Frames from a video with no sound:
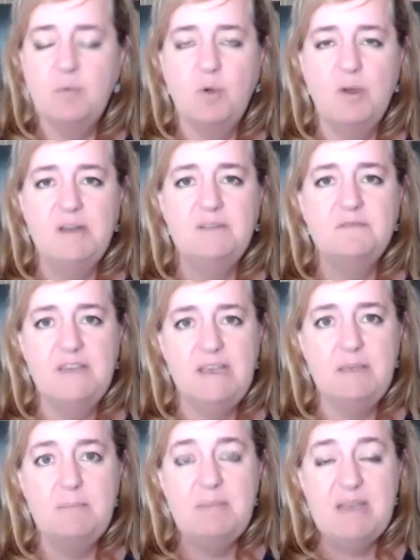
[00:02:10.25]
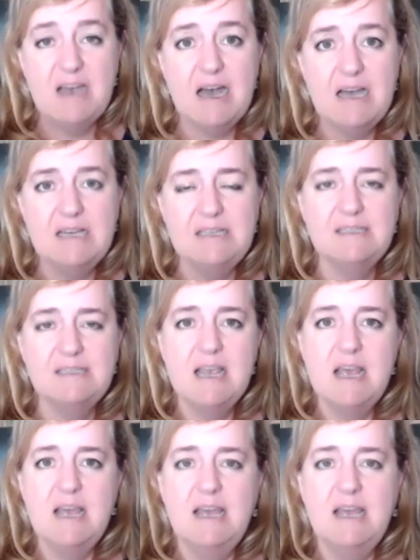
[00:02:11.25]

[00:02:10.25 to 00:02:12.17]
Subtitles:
point fee, because